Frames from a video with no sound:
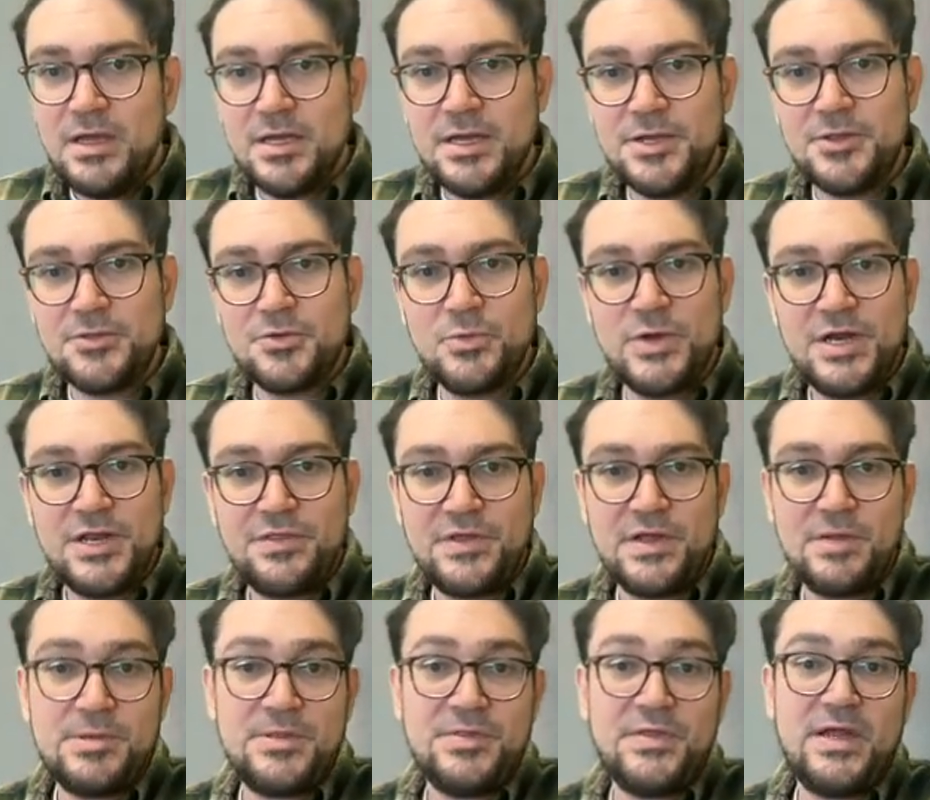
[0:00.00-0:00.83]
Another way to
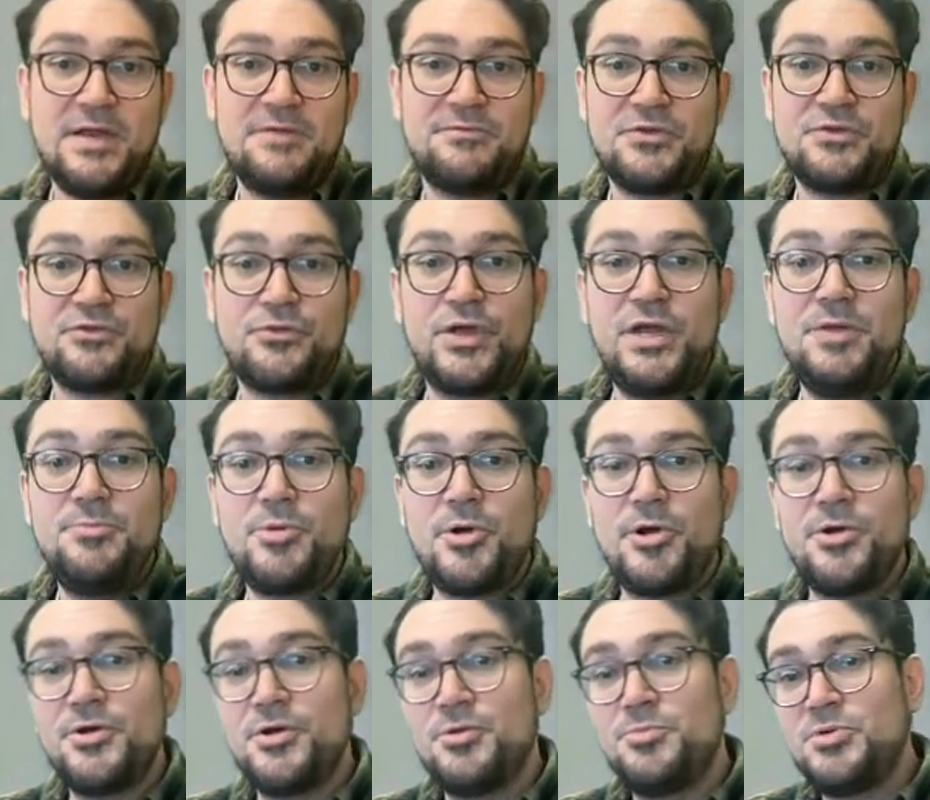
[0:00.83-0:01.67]
think about that, if a trade
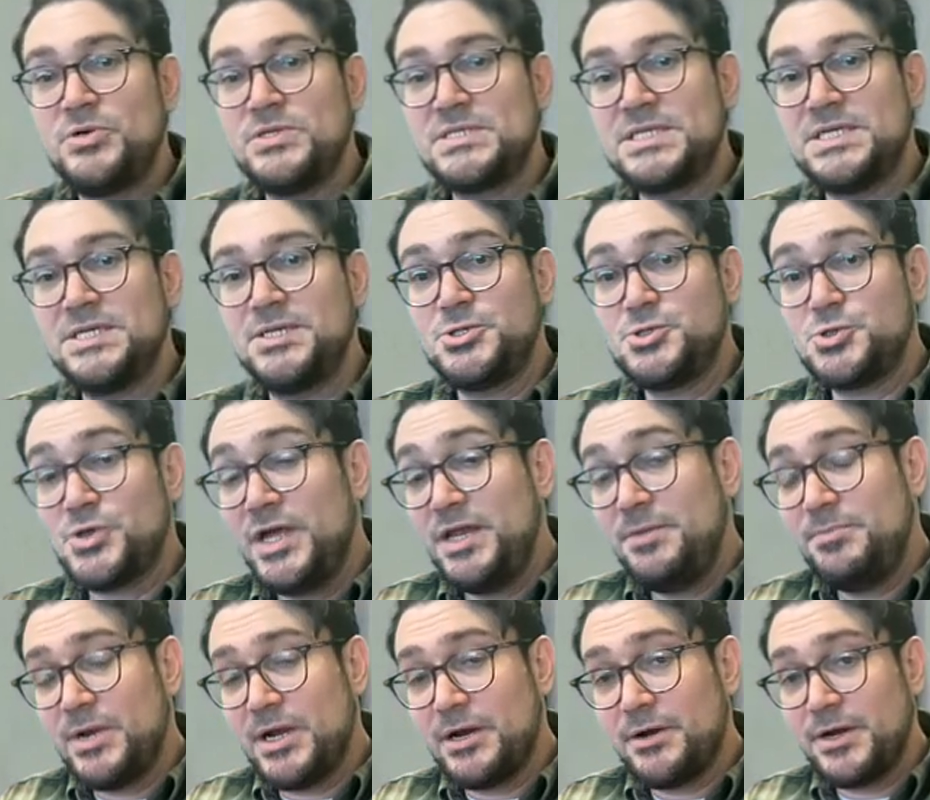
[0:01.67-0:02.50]
partner puts in a
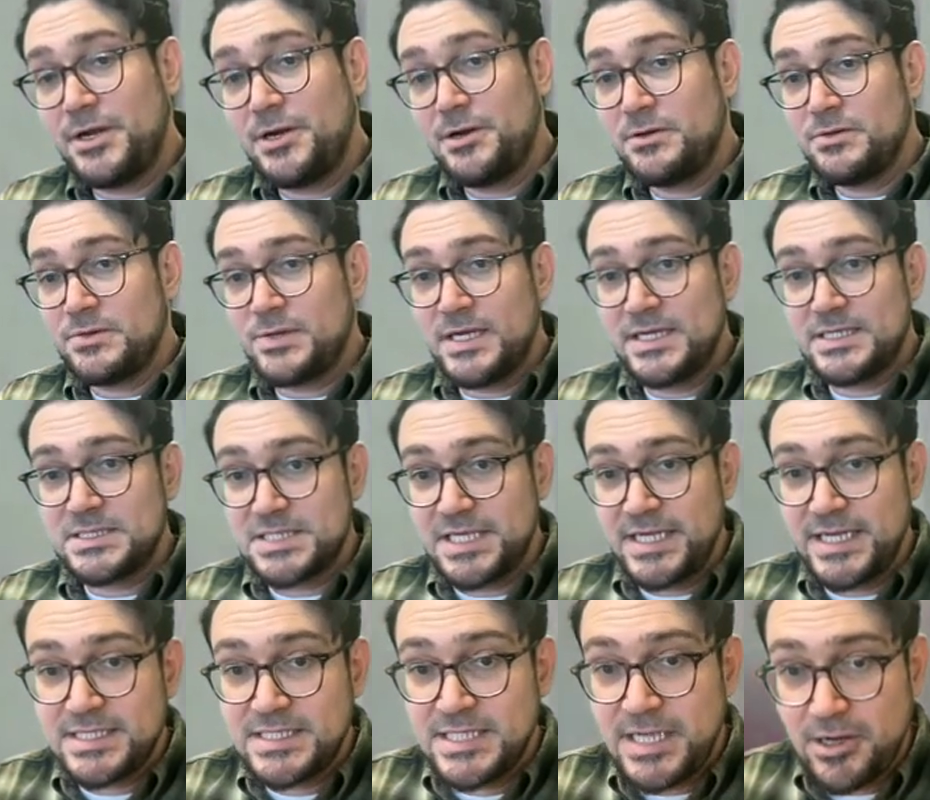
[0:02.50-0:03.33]
trade barrier, like
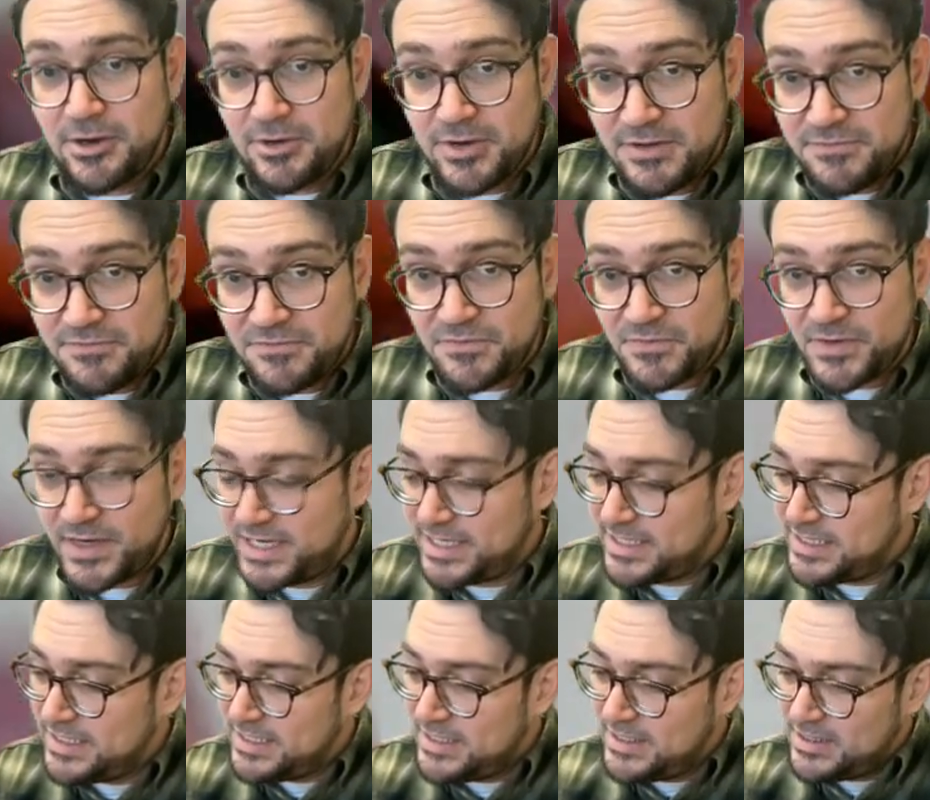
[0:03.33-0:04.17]
say a tariff,
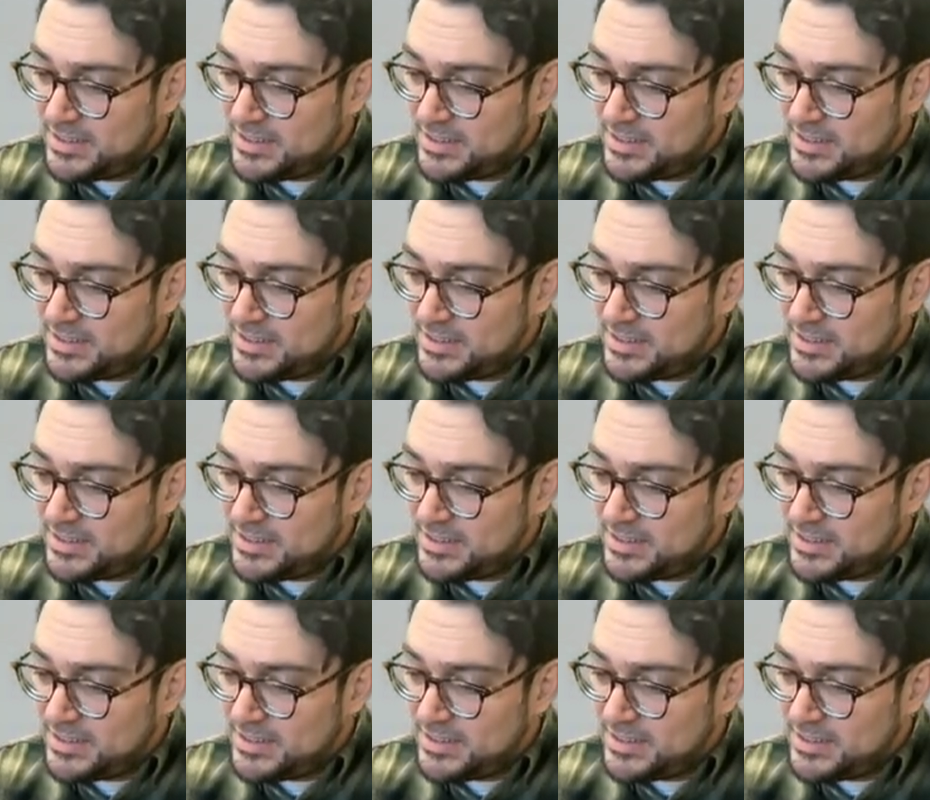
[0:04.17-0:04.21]
right?